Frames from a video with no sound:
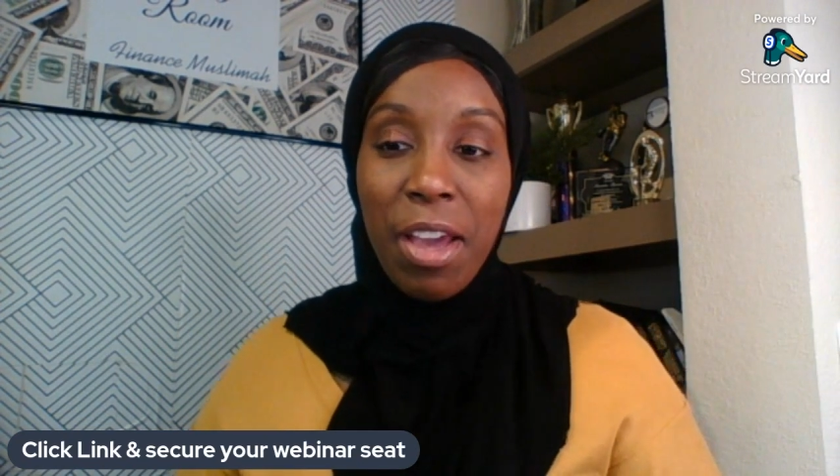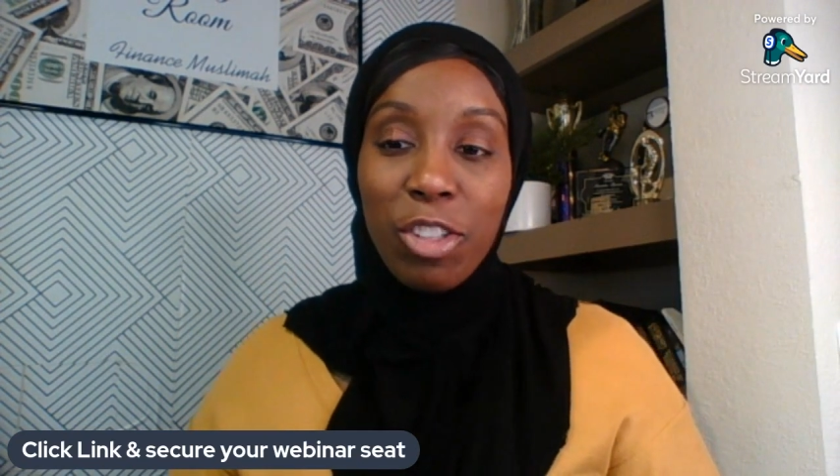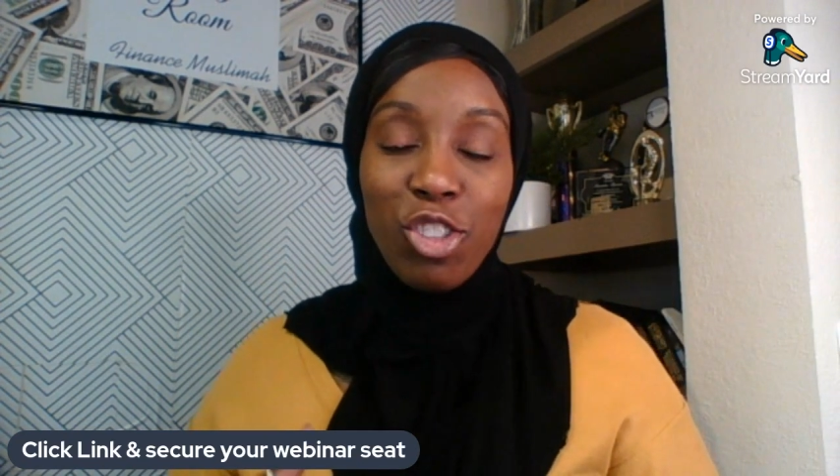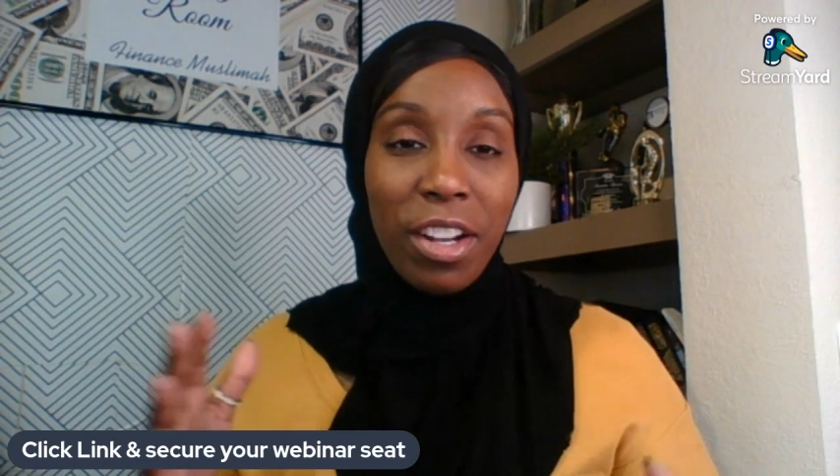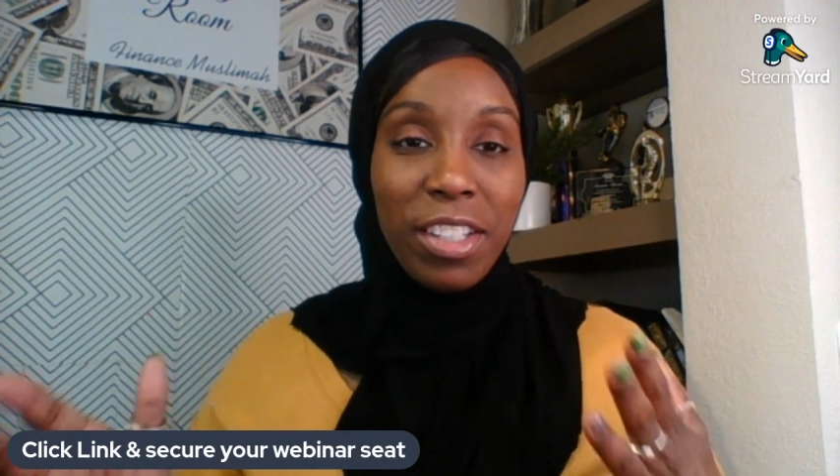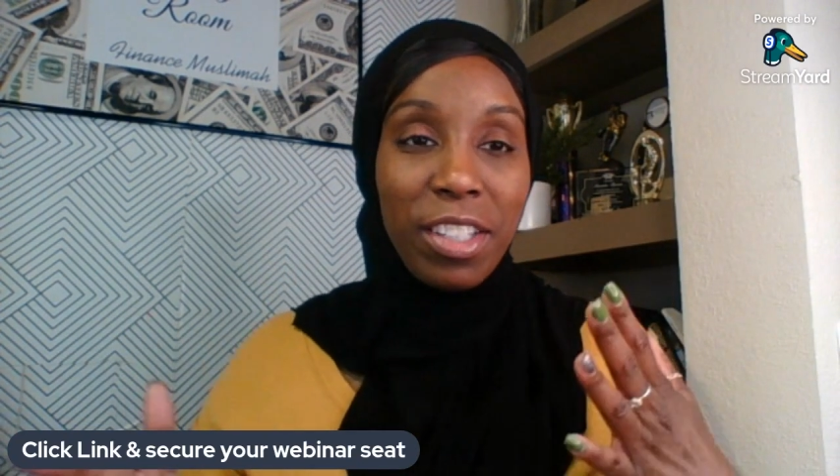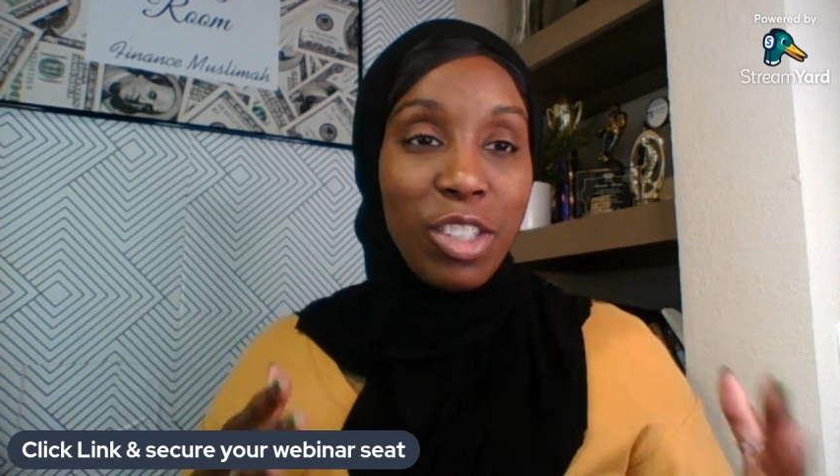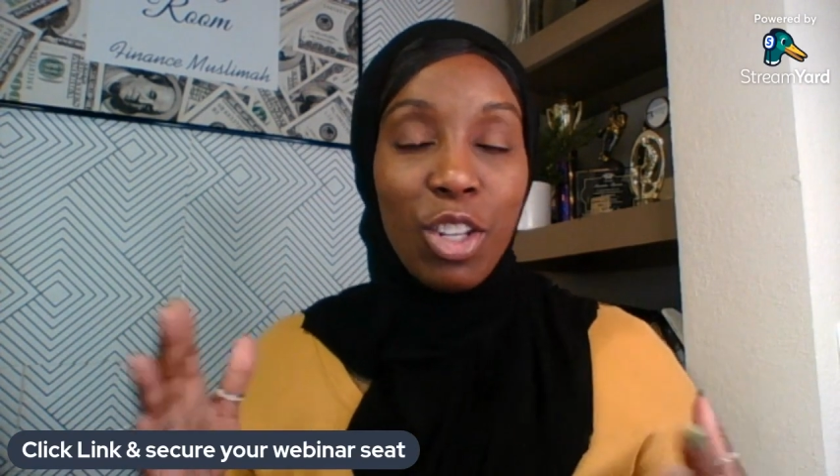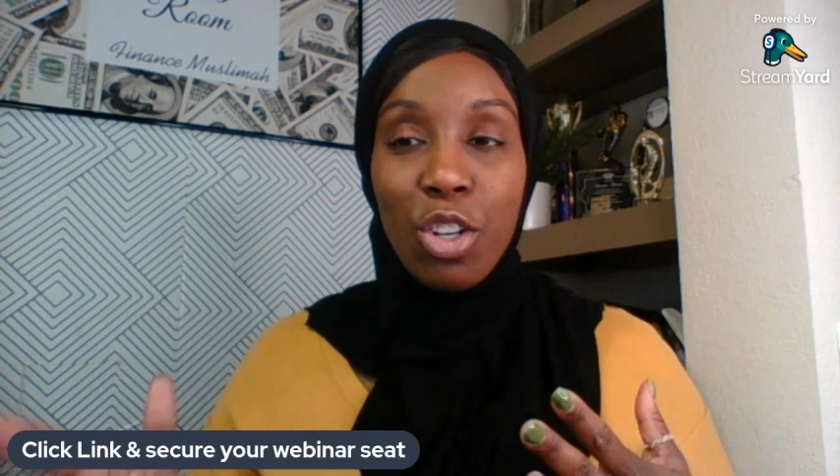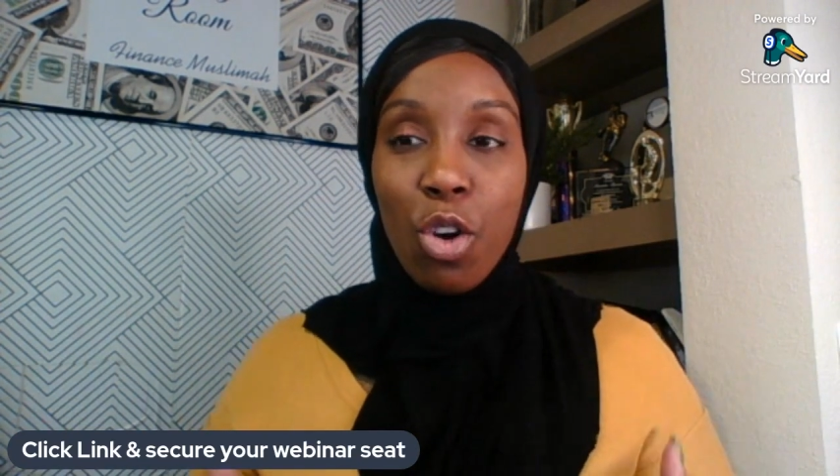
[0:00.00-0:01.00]
trying to get
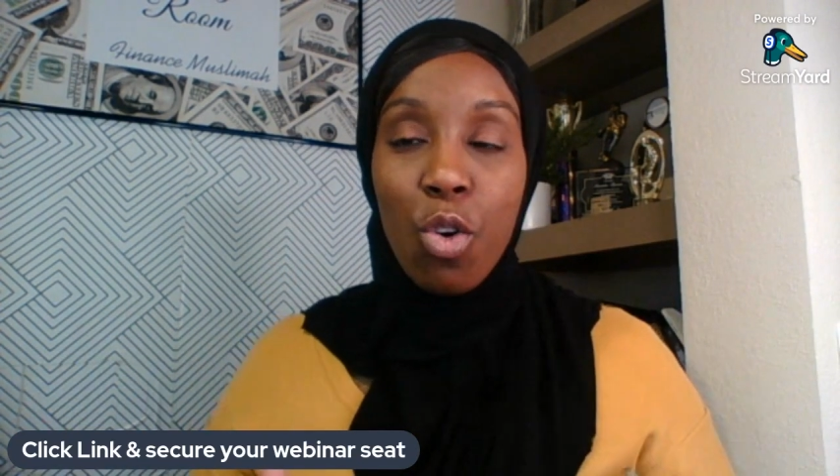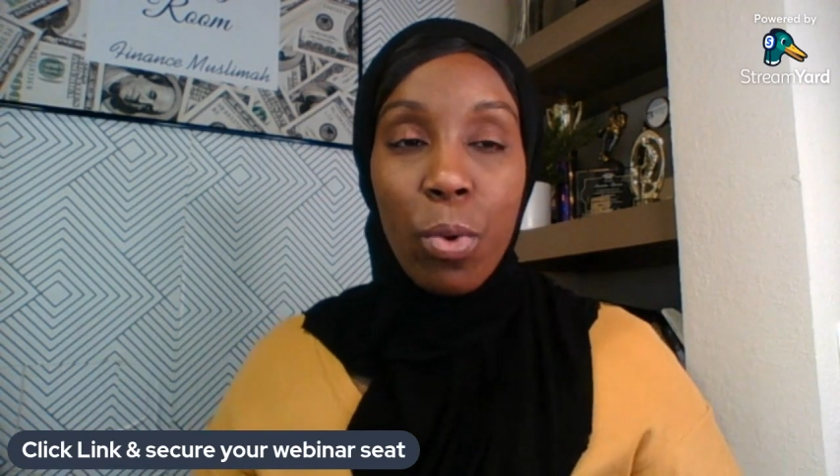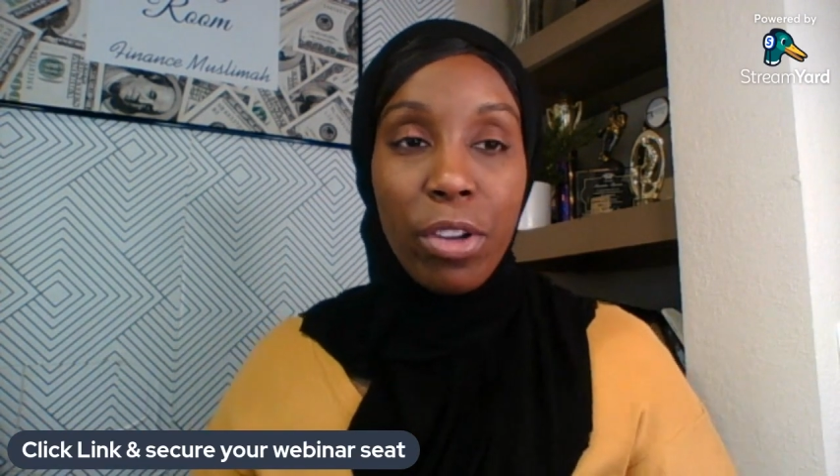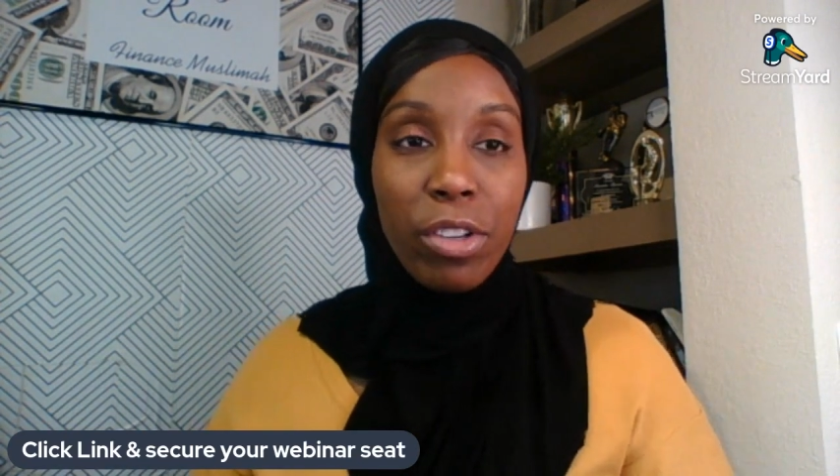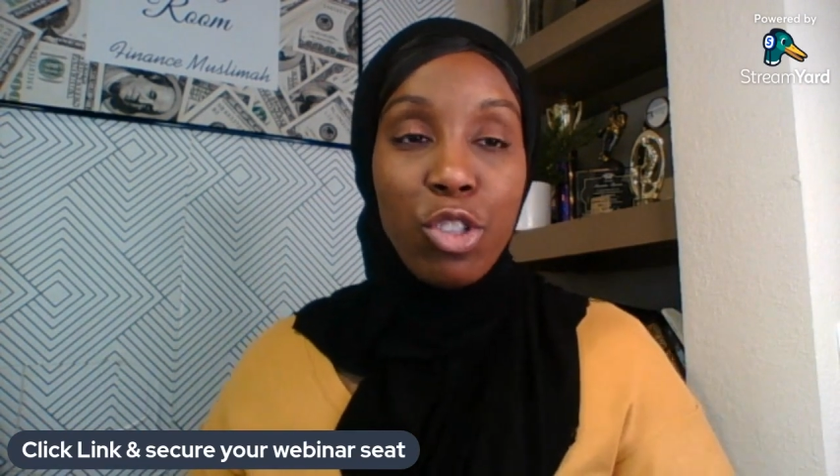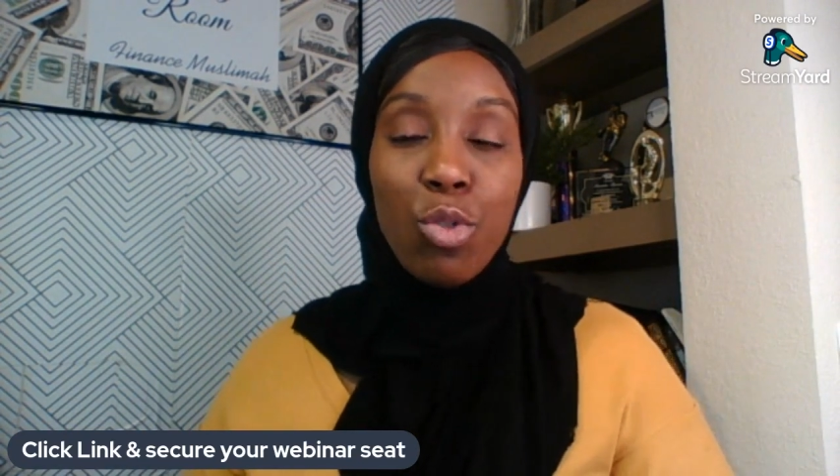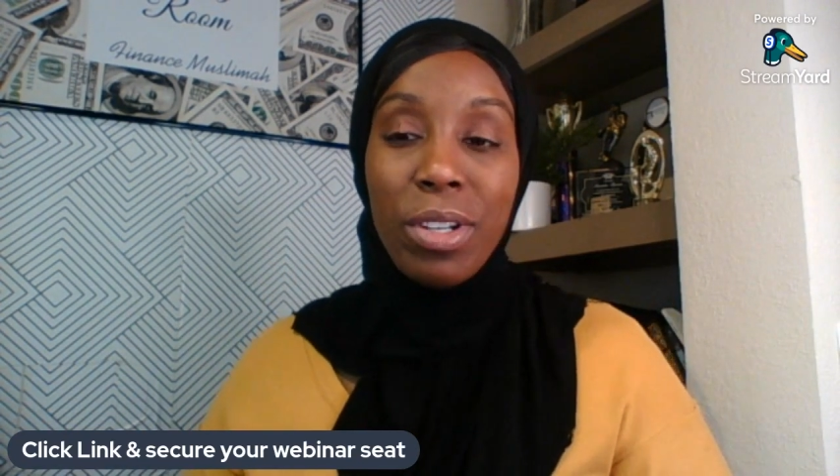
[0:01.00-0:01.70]
to know where you